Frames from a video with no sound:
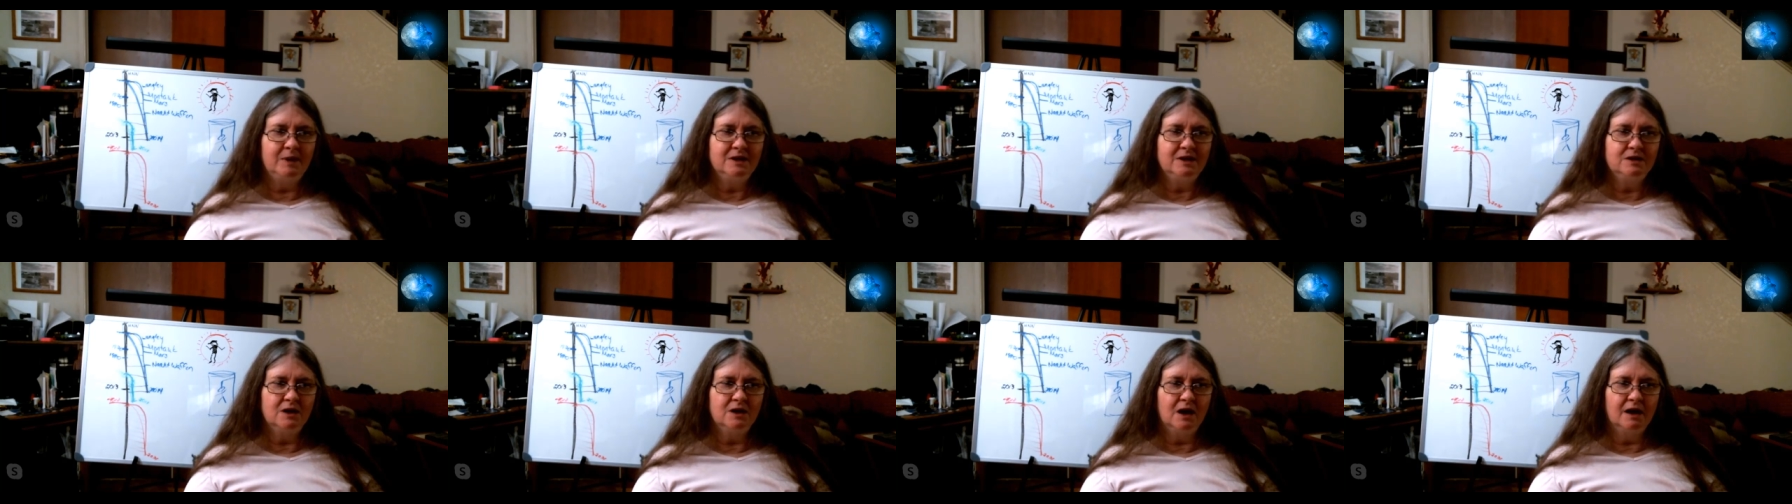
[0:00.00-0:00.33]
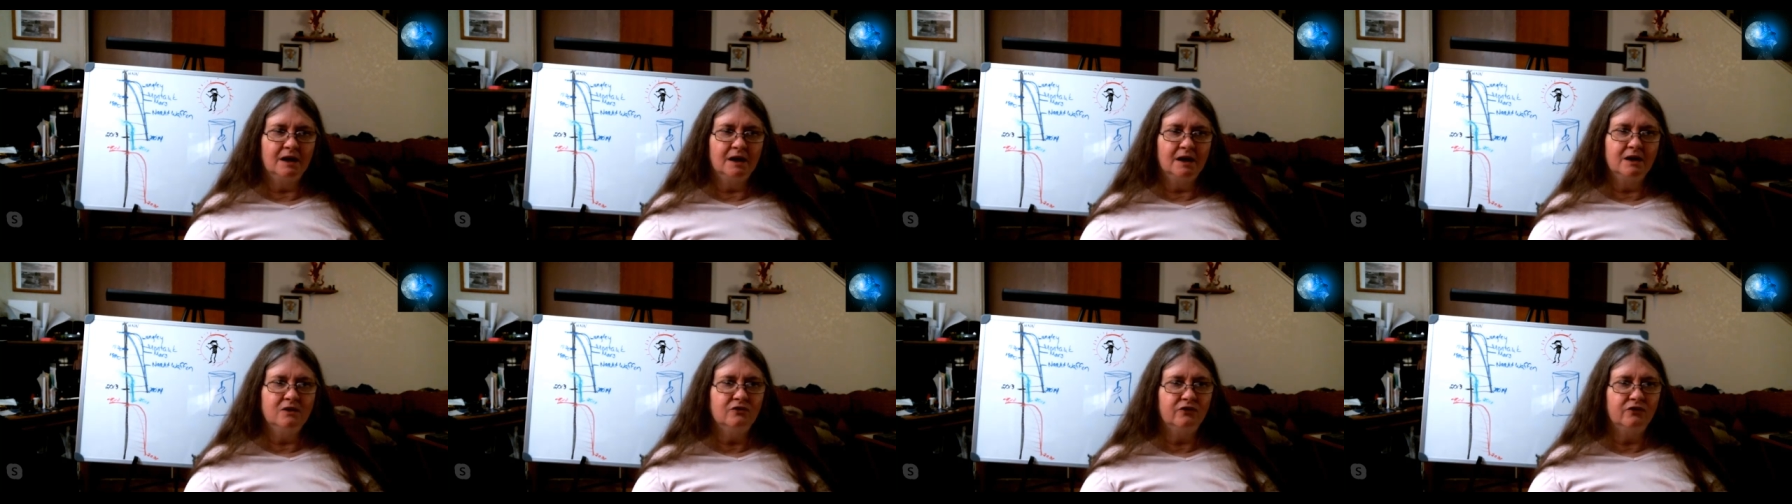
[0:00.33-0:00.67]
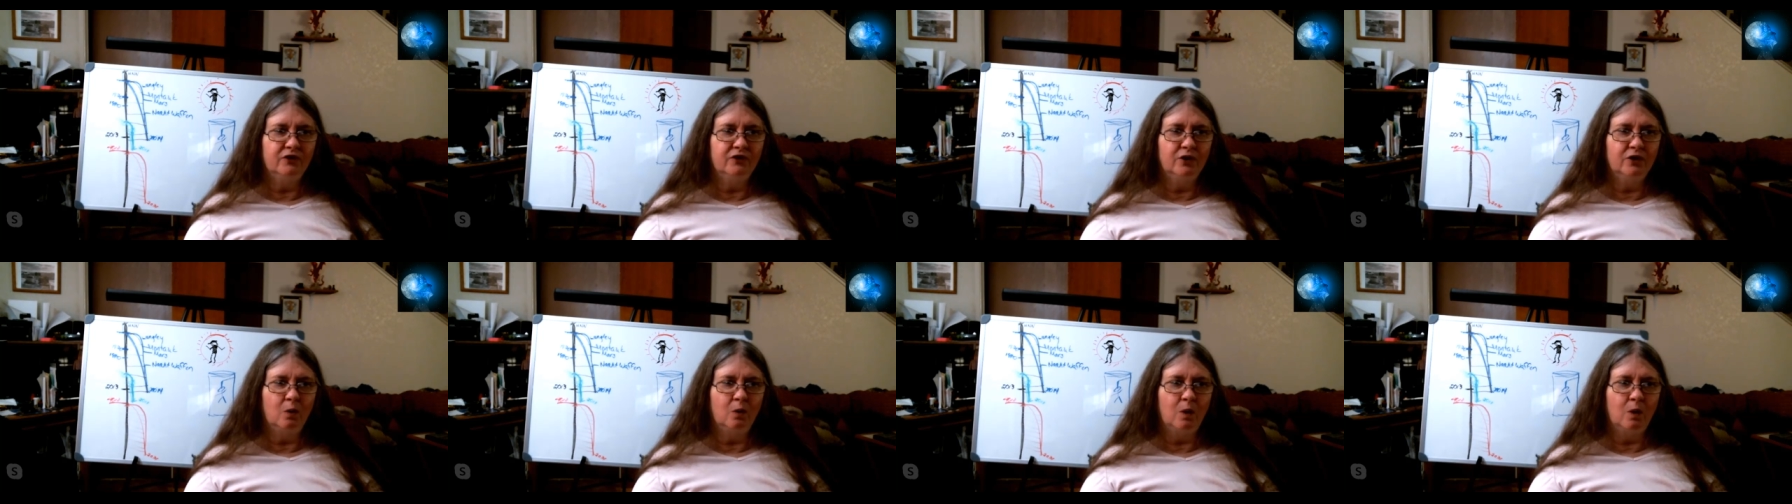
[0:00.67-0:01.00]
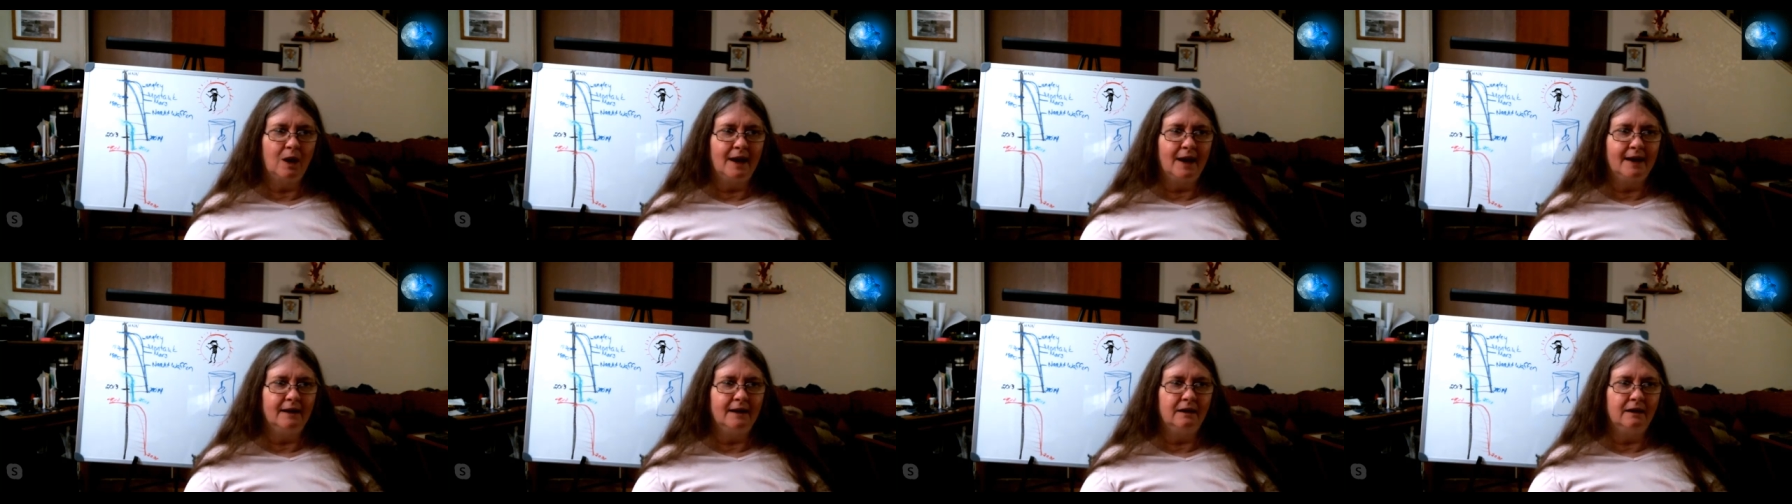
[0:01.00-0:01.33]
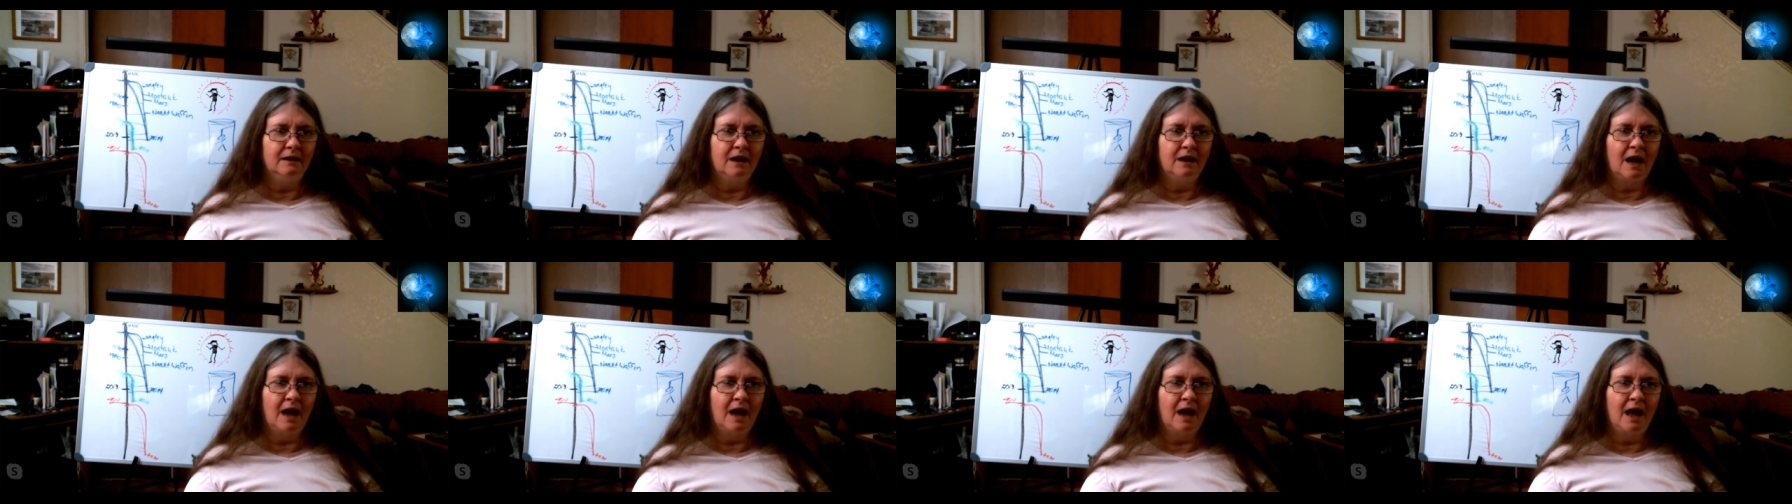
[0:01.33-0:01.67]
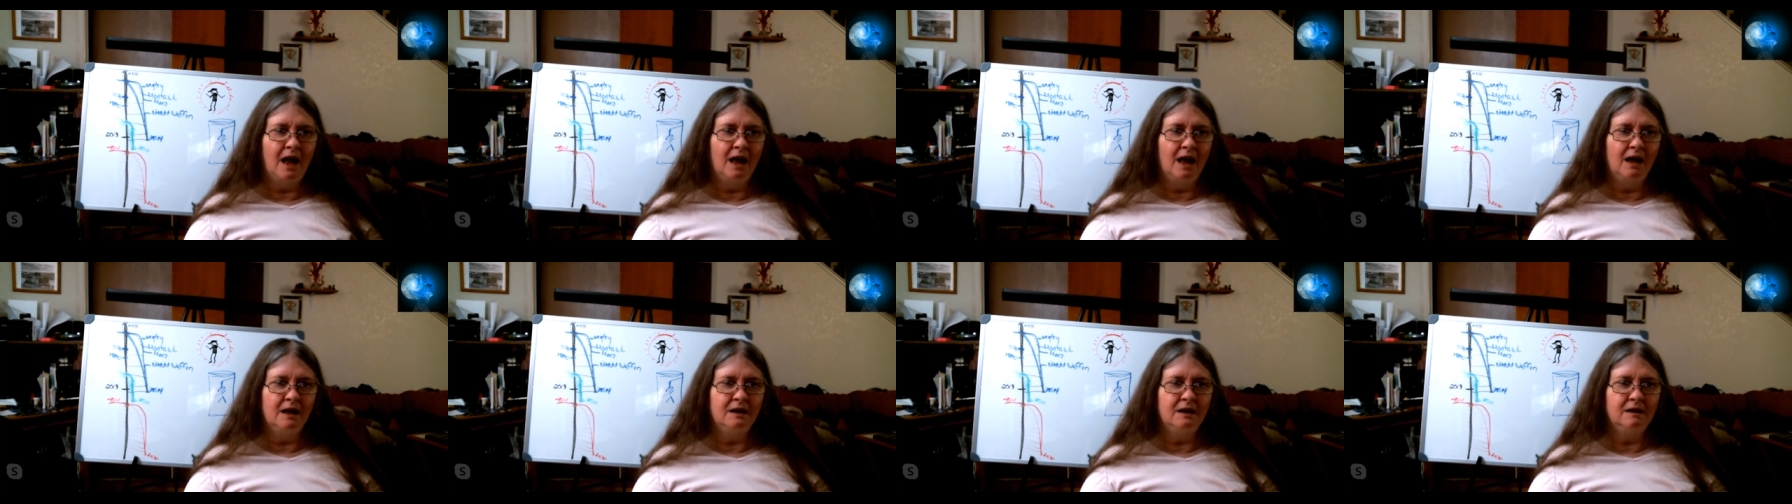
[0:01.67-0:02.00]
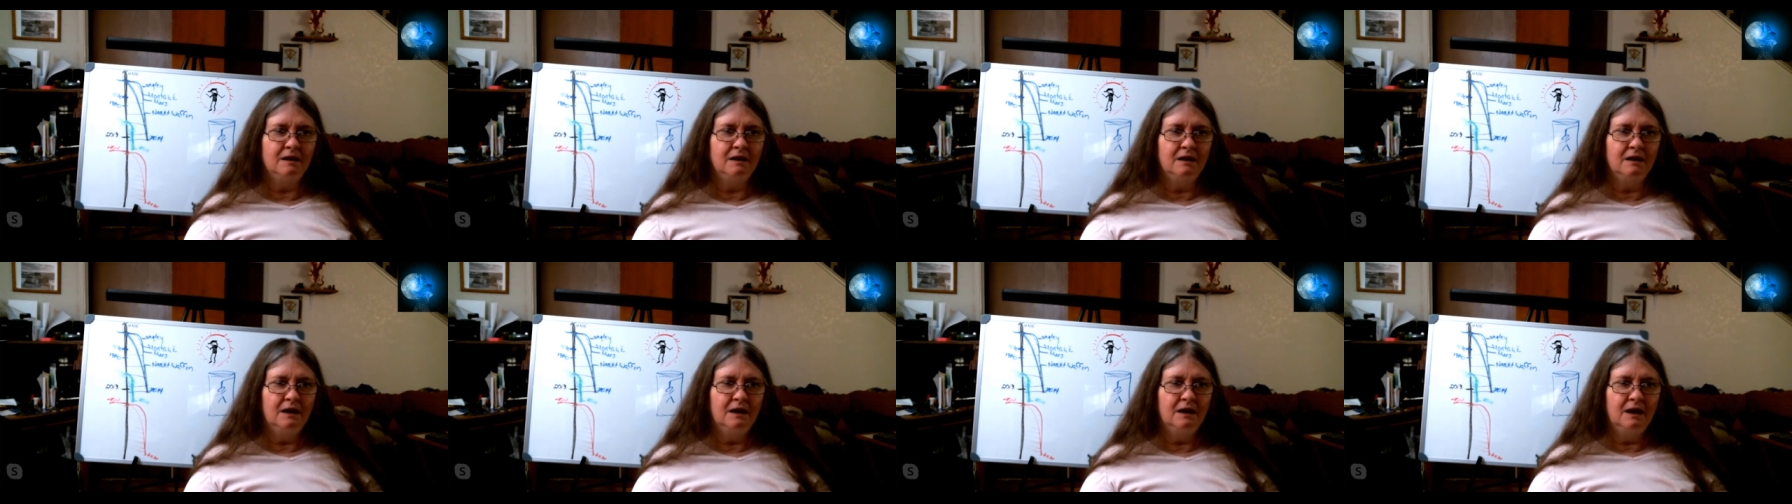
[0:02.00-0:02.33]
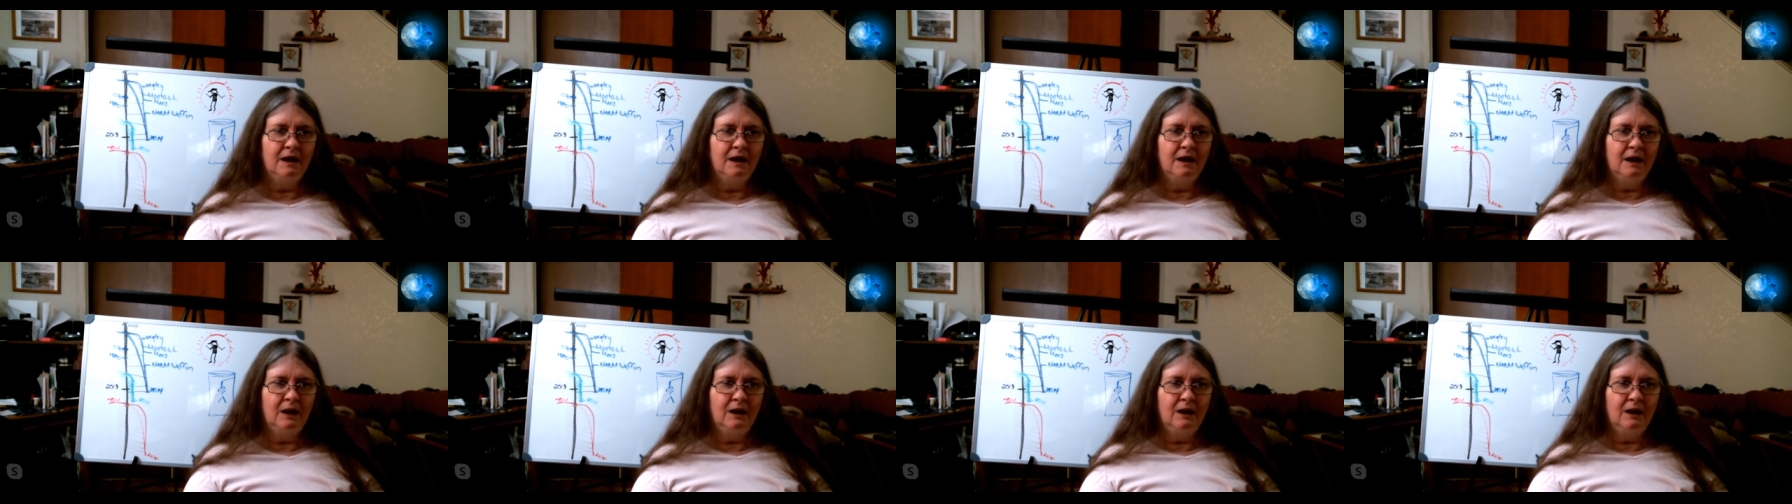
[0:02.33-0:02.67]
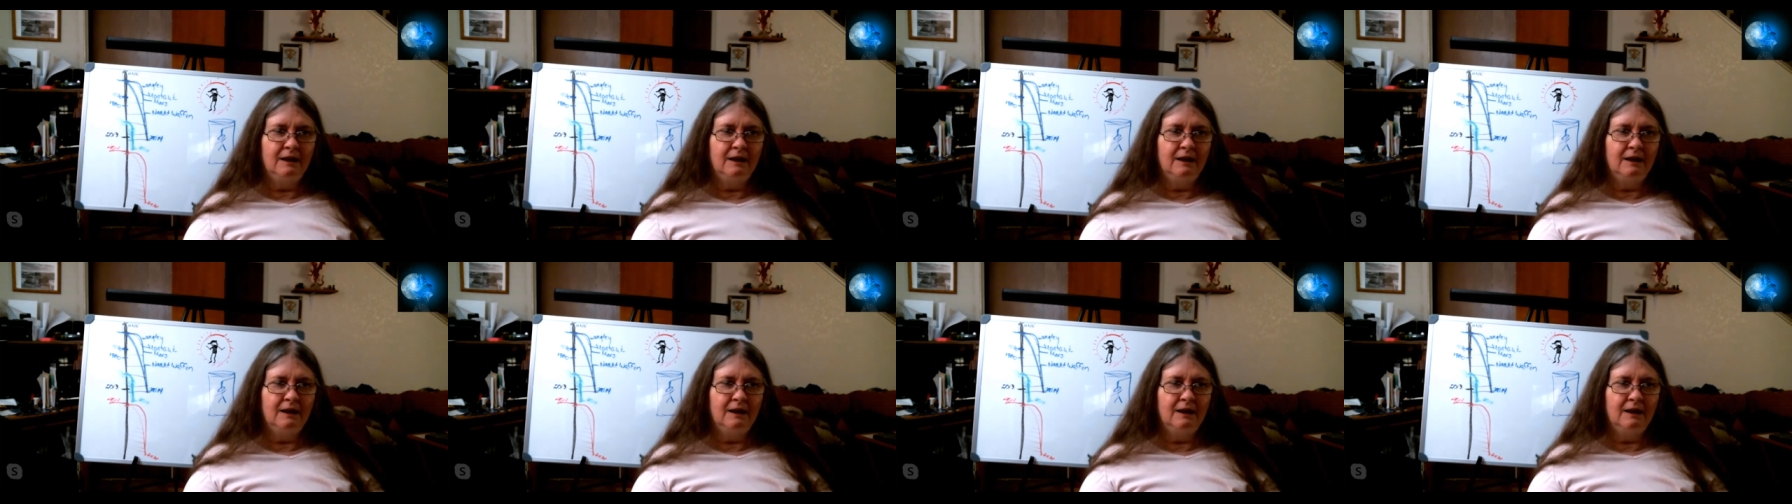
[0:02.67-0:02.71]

we had been talking for a while, and